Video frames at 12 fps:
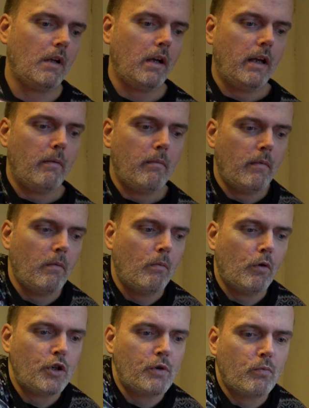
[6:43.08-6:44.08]
I have
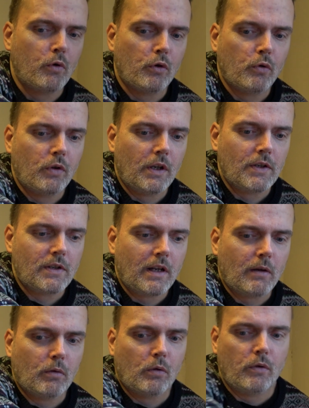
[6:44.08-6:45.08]
much more to test
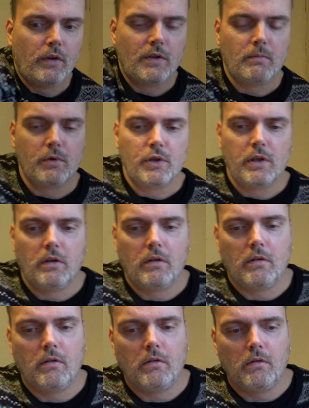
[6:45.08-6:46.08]
out on this machine,
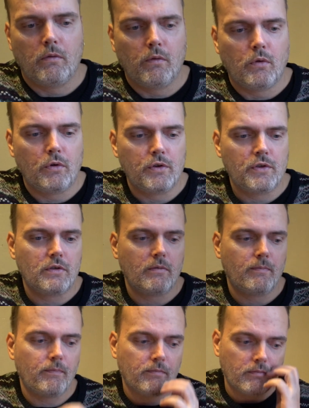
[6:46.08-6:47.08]
of course.
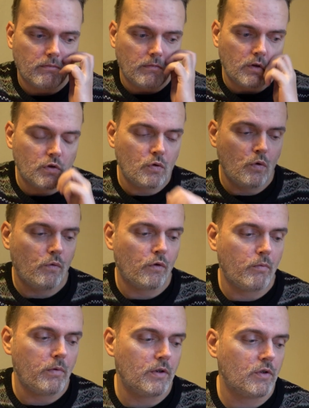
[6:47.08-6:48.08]
It's new
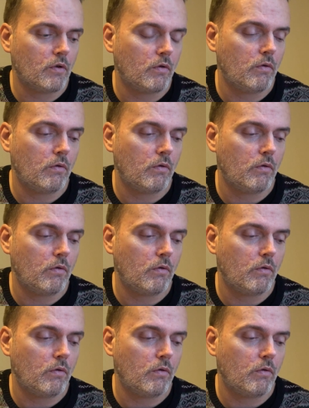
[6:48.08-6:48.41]
for me, so